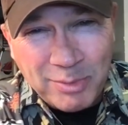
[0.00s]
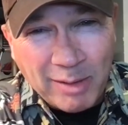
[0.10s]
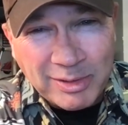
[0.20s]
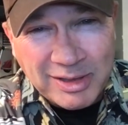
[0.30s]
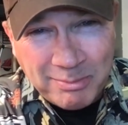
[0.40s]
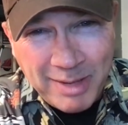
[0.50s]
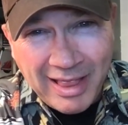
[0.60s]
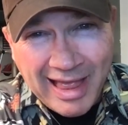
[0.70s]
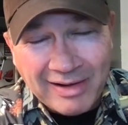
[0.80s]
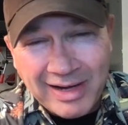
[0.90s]
probably can
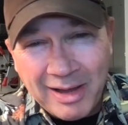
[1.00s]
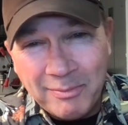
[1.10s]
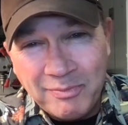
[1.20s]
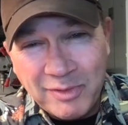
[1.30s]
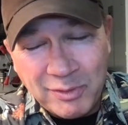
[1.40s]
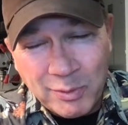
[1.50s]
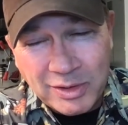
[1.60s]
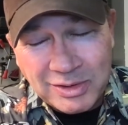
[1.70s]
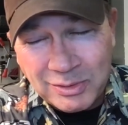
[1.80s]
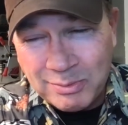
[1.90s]
bail out now if you
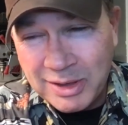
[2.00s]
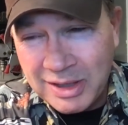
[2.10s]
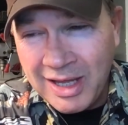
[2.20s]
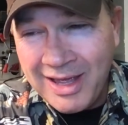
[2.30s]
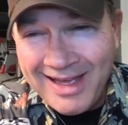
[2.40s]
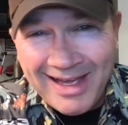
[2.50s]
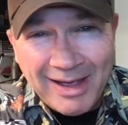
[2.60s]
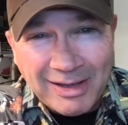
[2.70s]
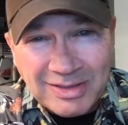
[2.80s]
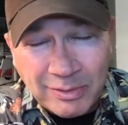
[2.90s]
want to. But
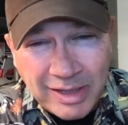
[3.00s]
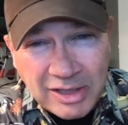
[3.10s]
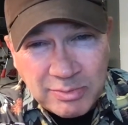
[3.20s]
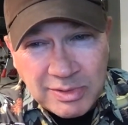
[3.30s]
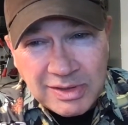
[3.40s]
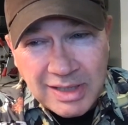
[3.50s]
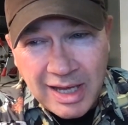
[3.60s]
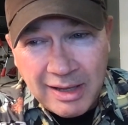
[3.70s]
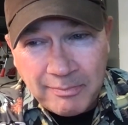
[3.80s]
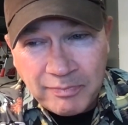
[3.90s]
uh, so announcements
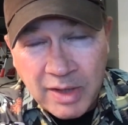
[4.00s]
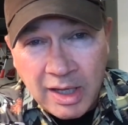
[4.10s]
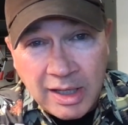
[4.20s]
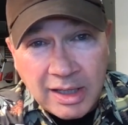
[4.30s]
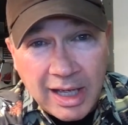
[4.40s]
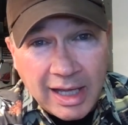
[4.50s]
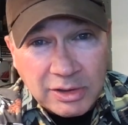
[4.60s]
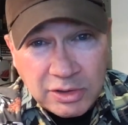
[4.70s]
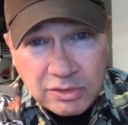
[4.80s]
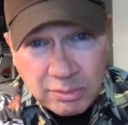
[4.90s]
um, uh,
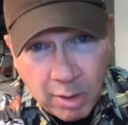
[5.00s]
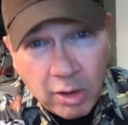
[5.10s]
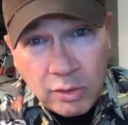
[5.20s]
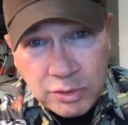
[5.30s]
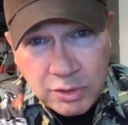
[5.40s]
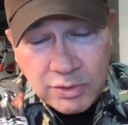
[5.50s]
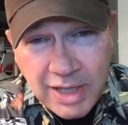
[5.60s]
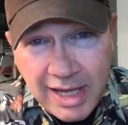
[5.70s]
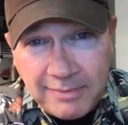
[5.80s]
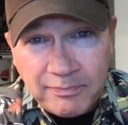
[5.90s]
tomorrow,
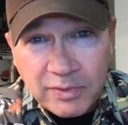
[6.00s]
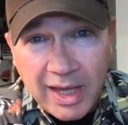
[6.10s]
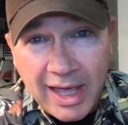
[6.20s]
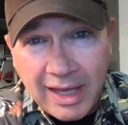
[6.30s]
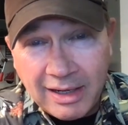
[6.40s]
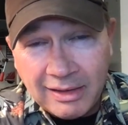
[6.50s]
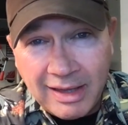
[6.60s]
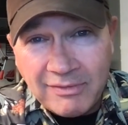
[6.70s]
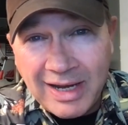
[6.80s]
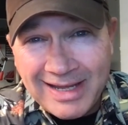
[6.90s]
Tuesday at
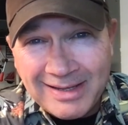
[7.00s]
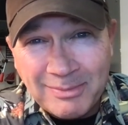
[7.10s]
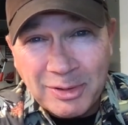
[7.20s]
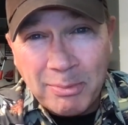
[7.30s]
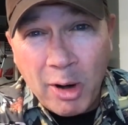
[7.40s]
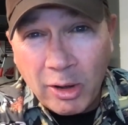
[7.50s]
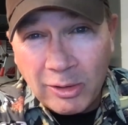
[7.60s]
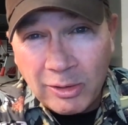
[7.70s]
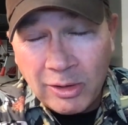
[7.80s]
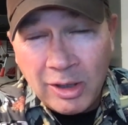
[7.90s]
11 a.m. in the
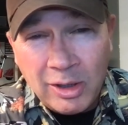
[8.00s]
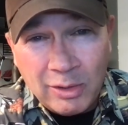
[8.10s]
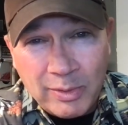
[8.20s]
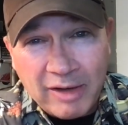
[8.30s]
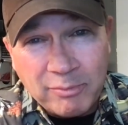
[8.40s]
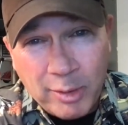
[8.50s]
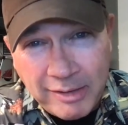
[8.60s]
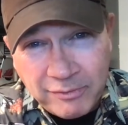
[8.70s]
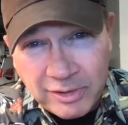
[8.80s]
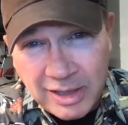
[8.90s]
parlor, we have
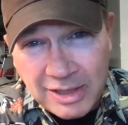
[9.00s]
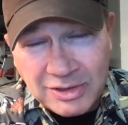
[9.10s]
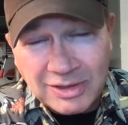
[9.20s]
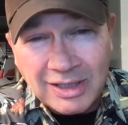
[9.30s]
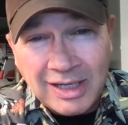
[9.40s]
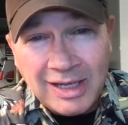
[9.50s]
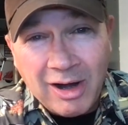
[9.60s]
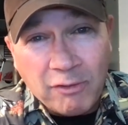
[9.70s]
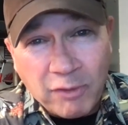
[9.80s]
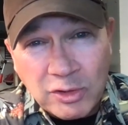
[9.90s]
Pray for the Nation.
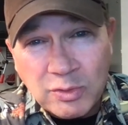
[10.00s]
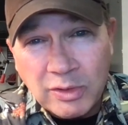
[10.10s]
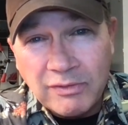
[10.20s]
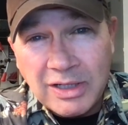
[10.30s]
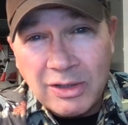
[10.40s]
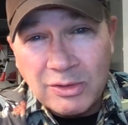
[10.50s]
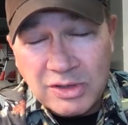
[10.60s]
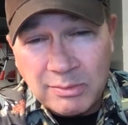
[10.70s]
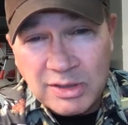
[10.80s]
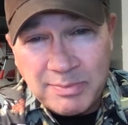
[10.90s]
Our first one of the year is
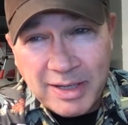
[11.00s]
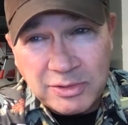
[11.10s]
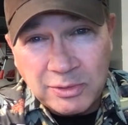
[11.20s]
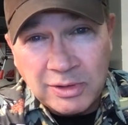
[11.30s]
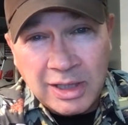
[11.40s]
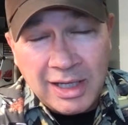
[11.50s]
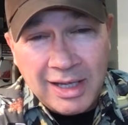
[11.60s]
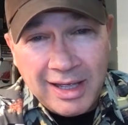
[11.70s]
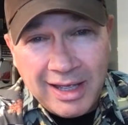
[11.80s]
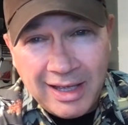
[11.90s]
going to be special.
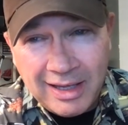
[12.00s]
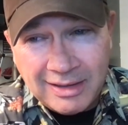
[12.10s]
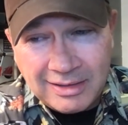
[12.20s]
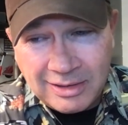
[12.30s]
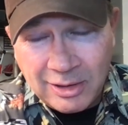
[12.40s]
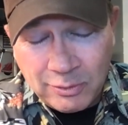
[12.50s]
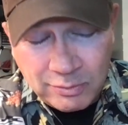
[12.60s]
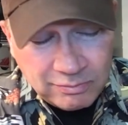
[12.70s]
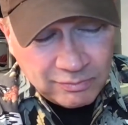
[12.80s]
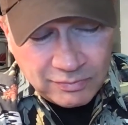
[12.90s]
Uh, you know,